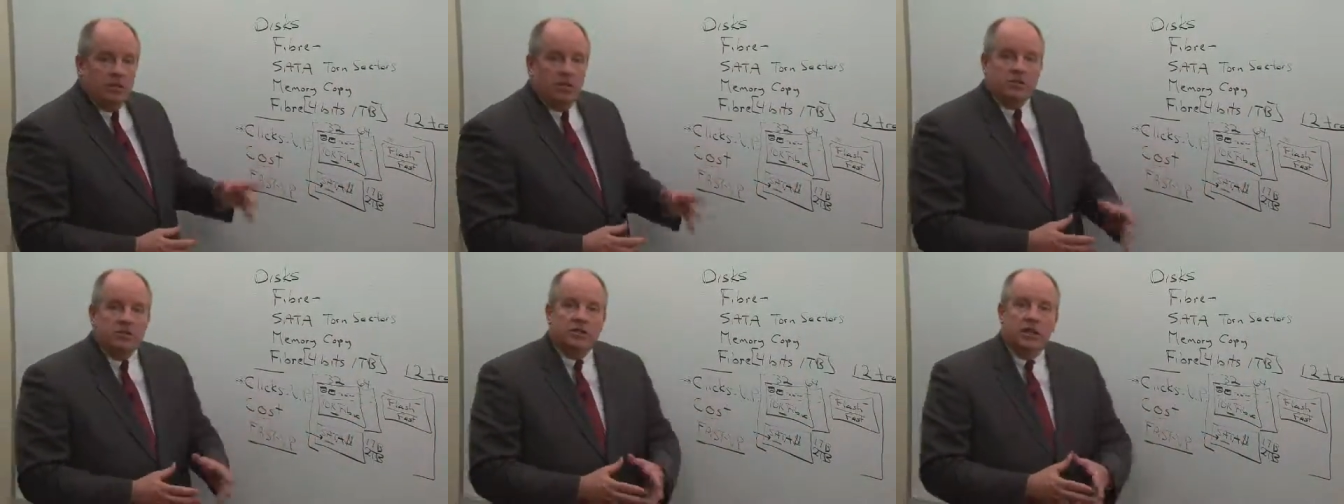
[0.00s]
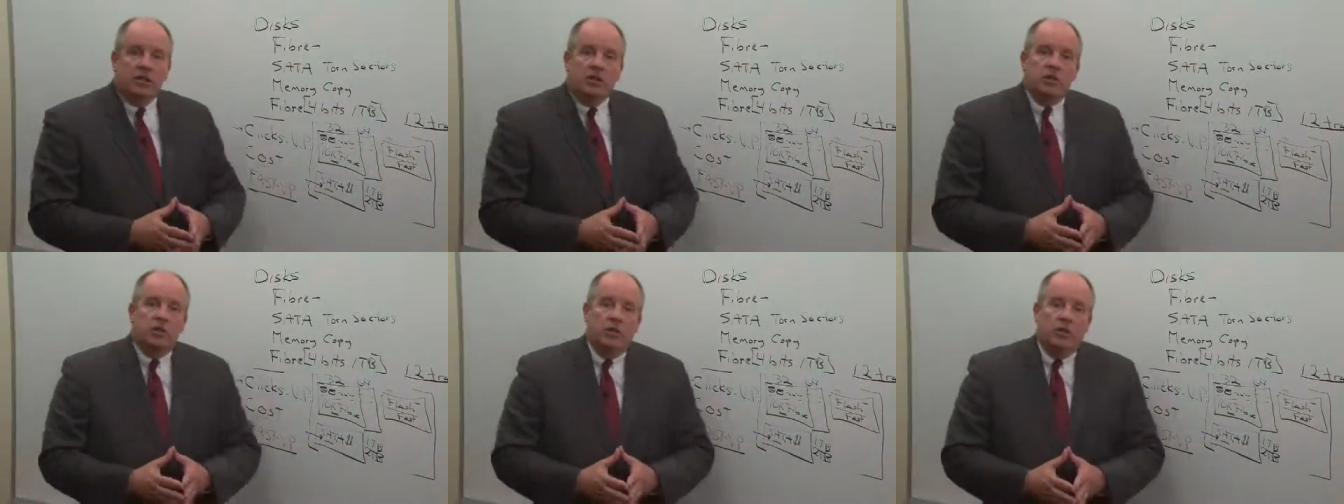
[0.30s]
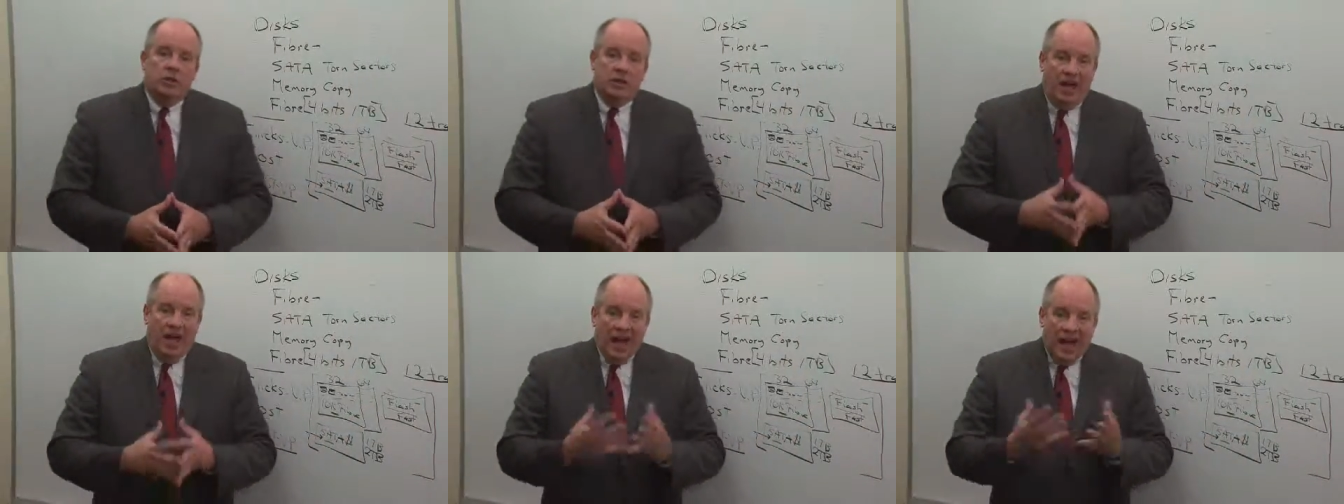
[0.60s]

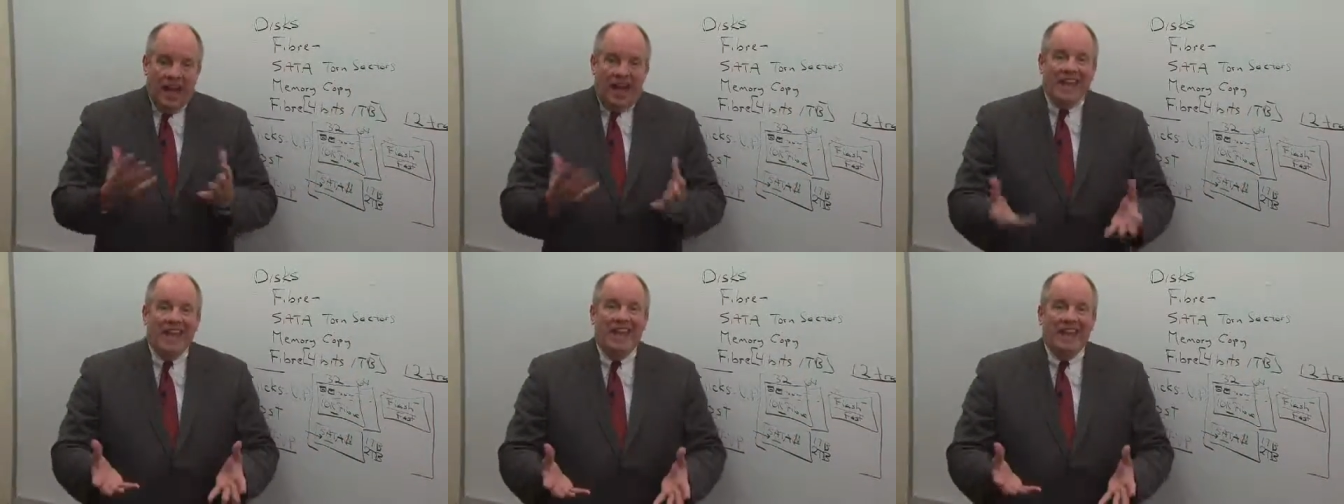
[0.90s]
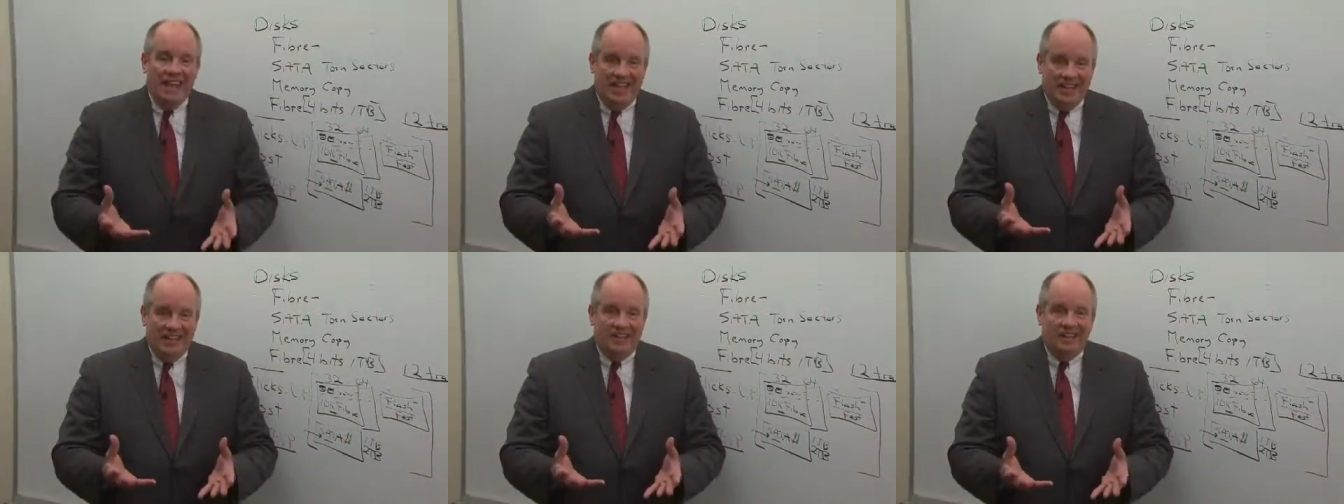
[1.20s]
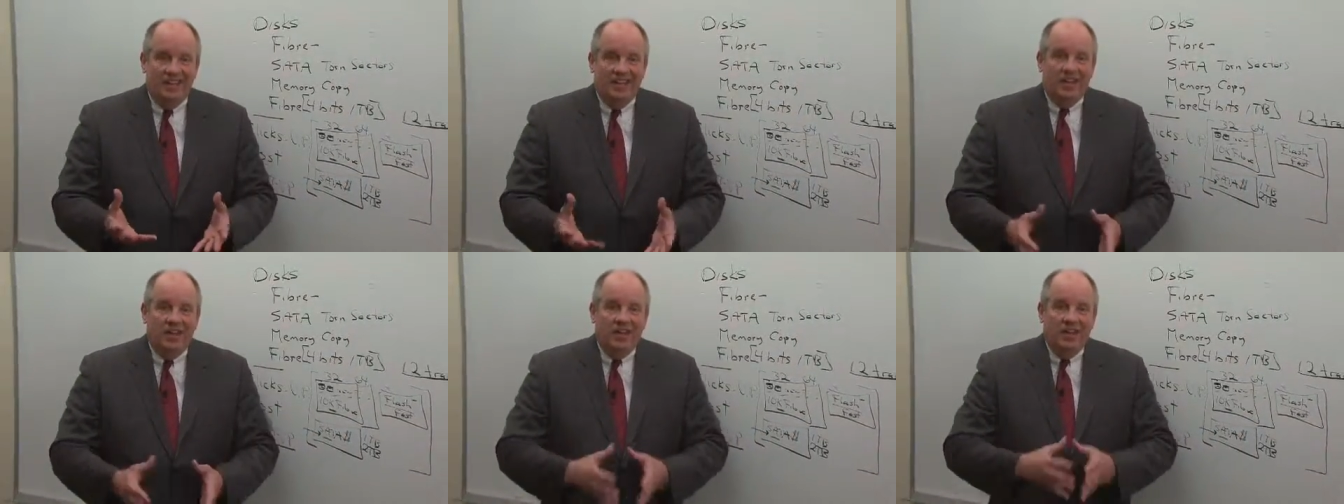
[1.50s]
Essentially, the high
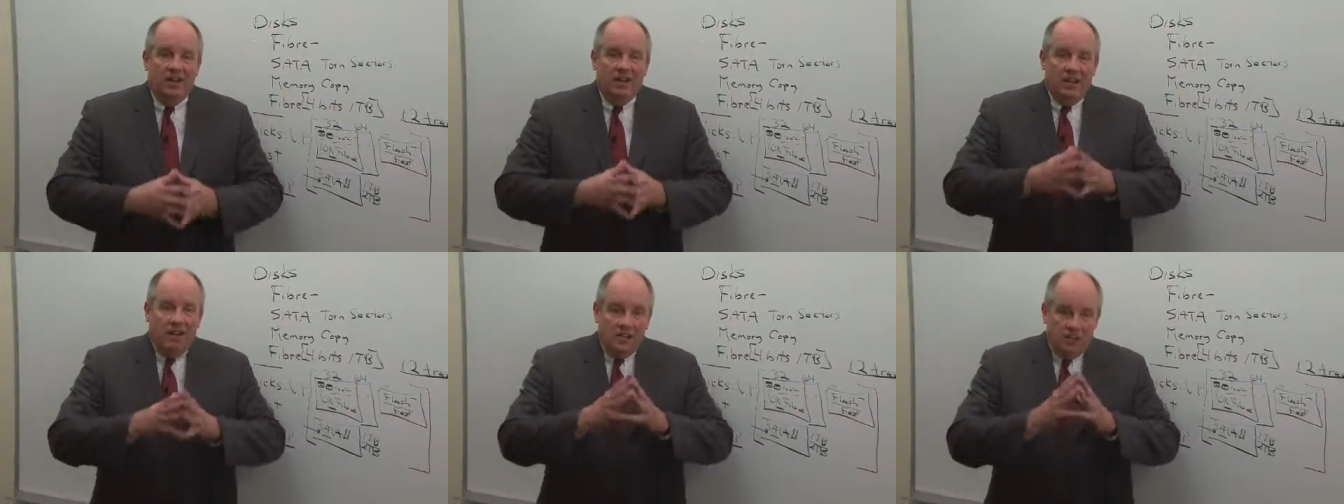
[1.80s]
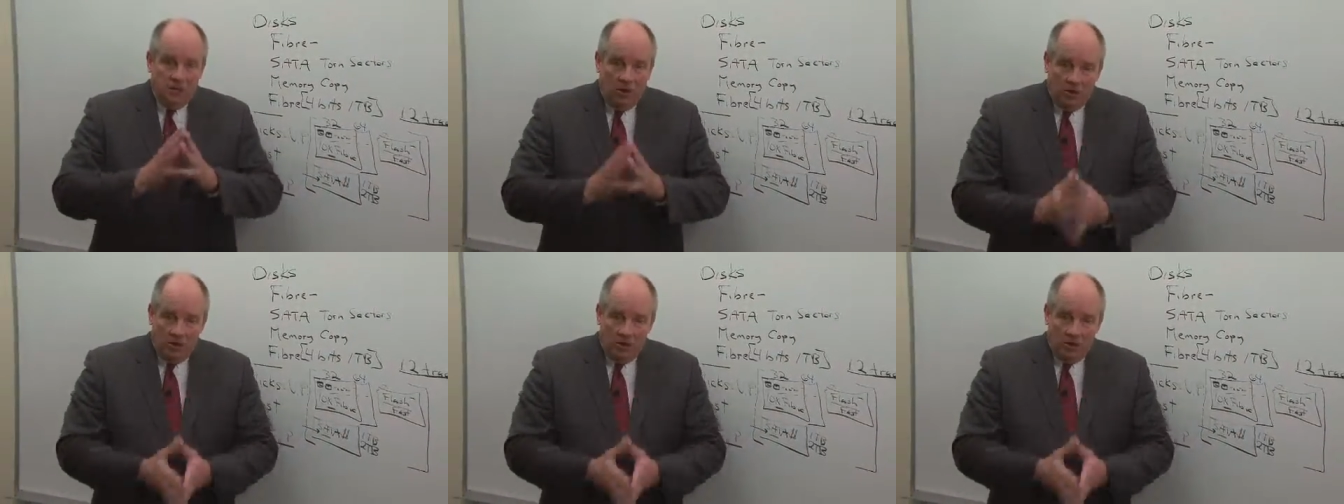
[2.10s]
end is,